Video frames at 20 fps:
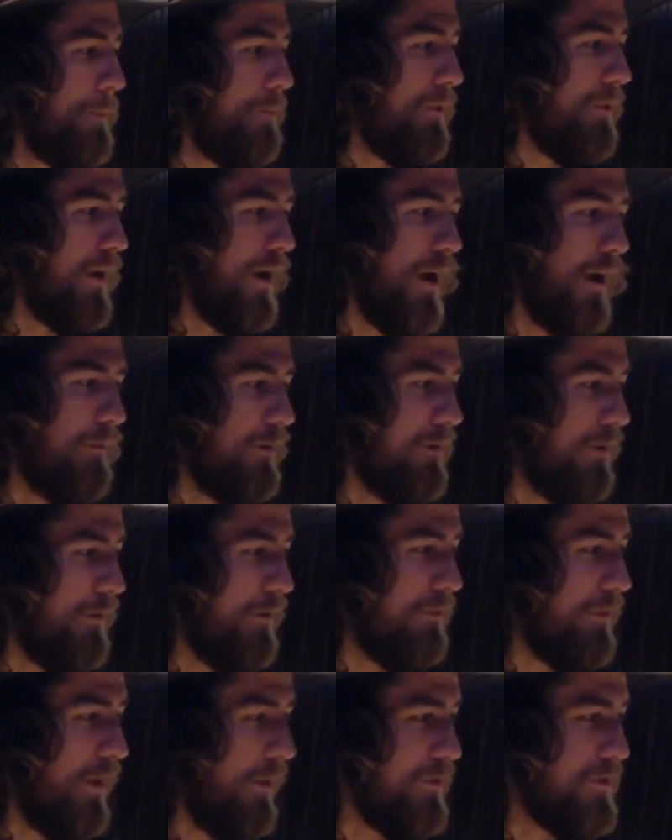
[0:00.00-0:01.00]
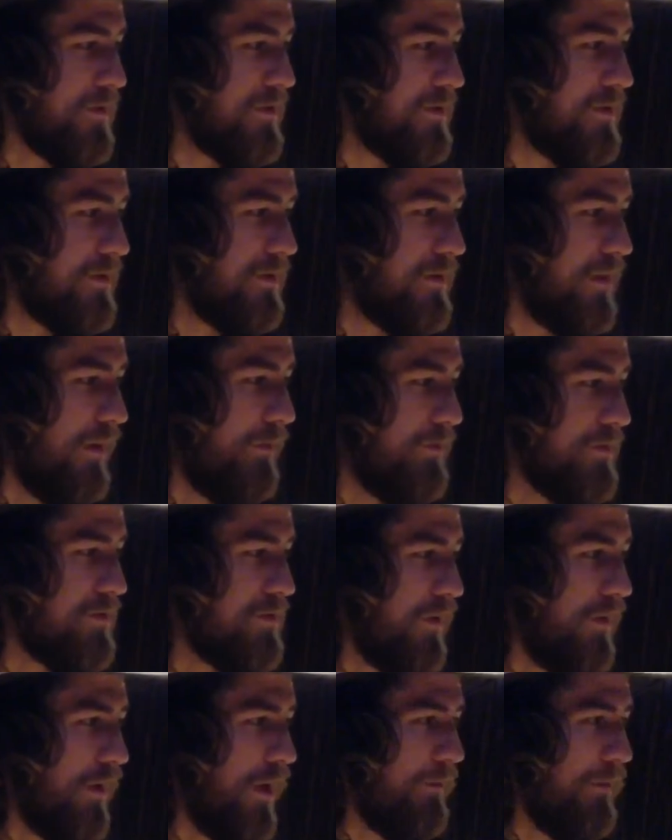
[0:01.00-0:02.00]
But yeah, I mean that was
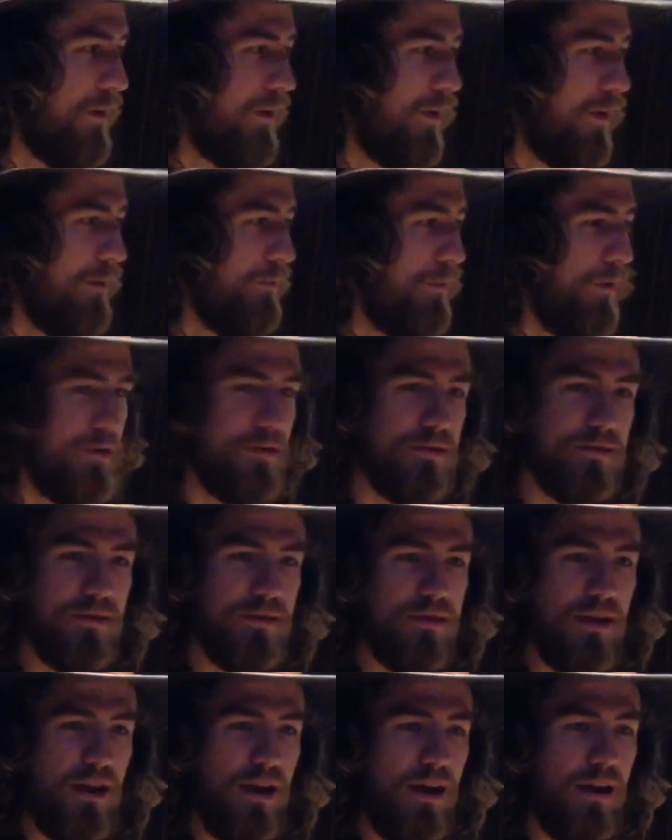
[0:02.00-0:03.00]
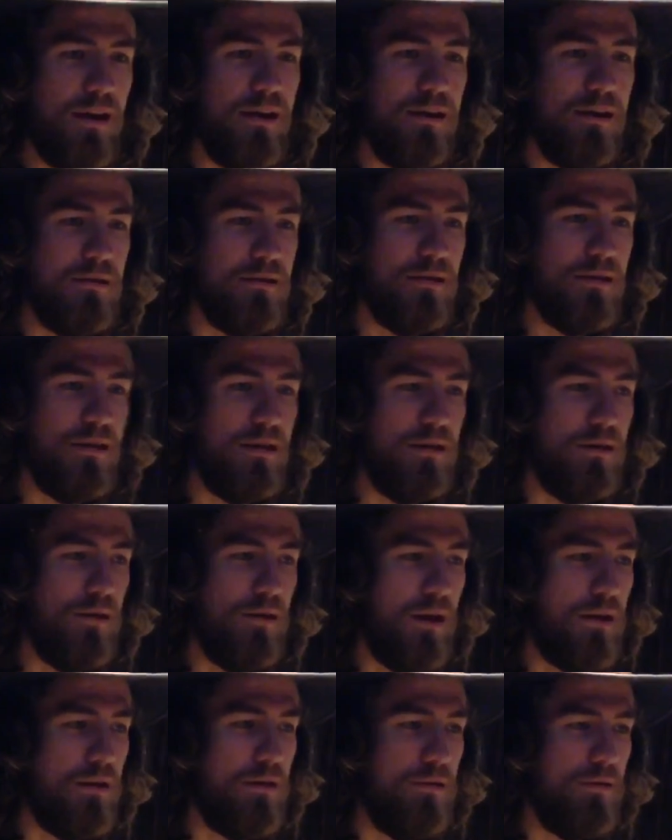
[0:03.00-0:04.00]
straight out of my grandpa's head. He knew
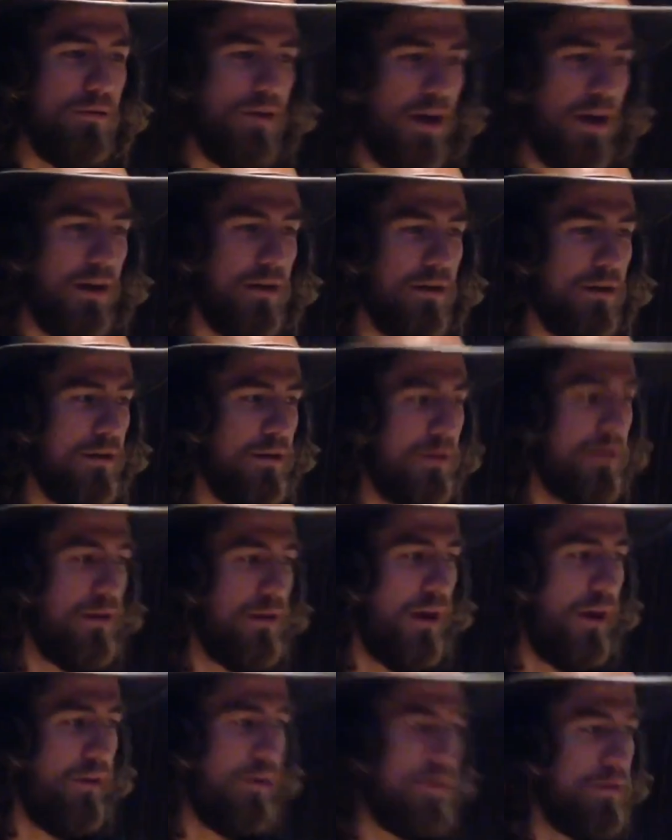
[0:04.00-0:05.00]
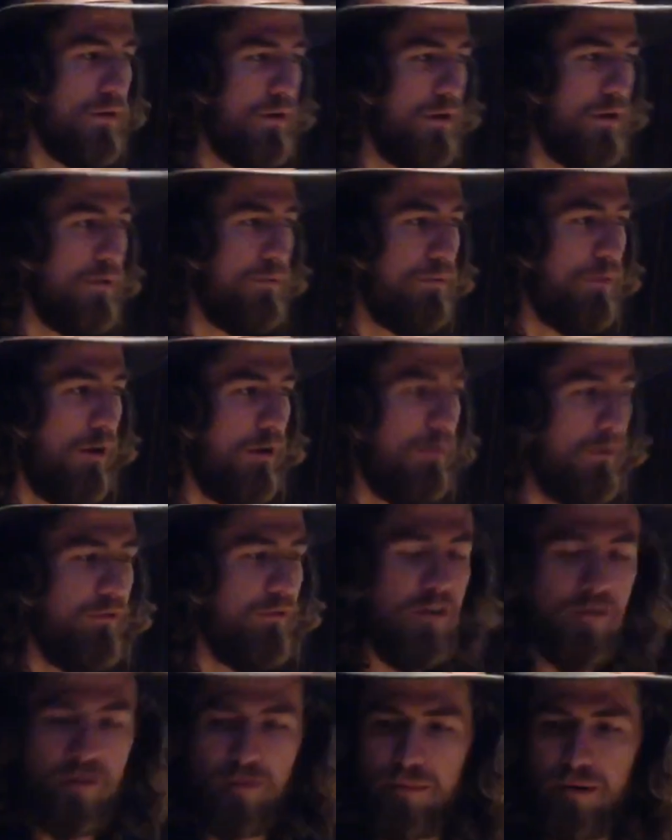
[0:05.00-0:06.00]
how to do that, and I think they're probably my
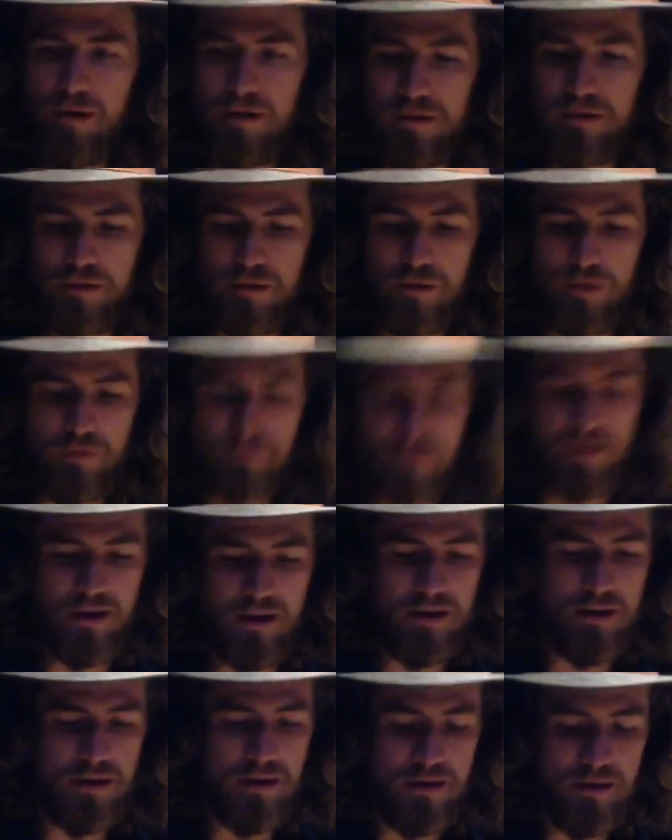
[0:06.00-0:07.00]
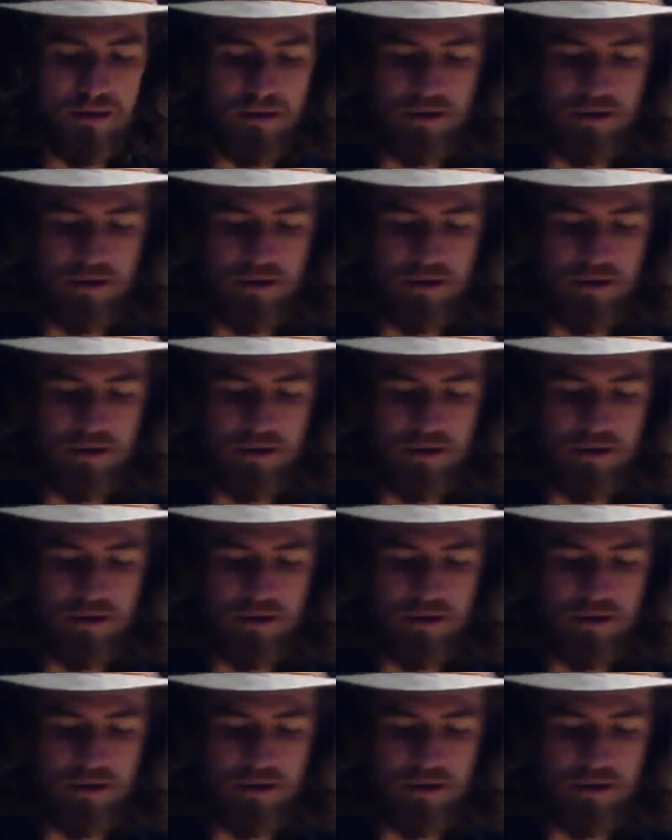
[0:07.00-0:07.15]
favorite part of the whole van.